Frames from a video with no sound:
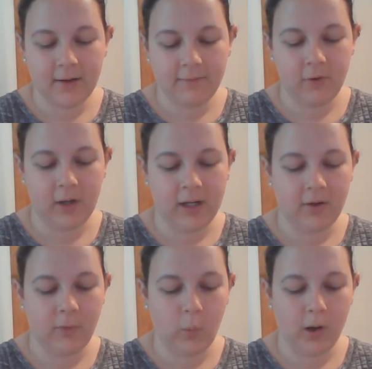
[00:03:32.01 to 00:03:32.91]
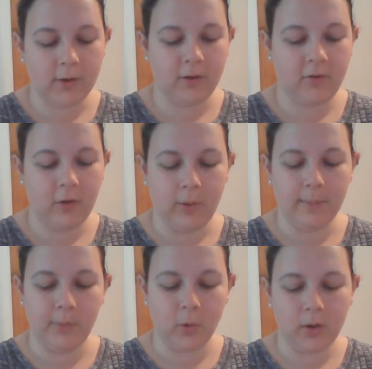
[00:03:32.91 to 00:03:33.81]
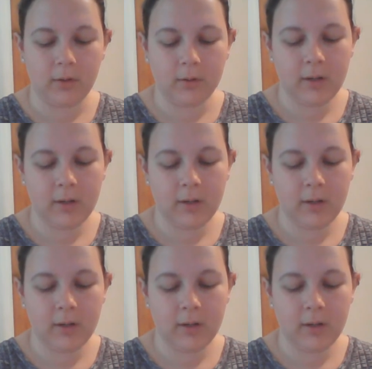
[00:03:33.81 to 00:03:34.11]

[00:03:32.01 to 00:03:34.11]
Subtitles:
a foot into the water to slow the board.